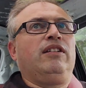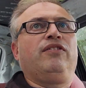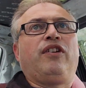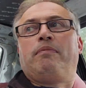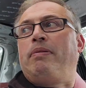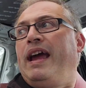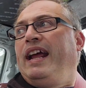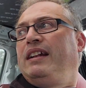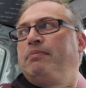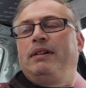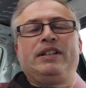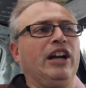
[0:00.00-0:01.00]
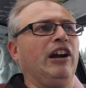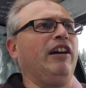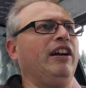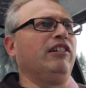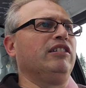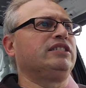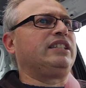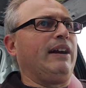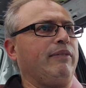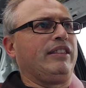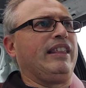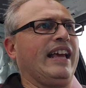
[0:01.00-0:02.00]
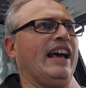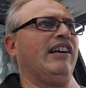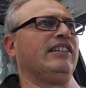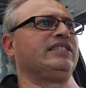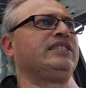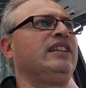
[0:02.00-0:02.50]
for paint, materials, everything else.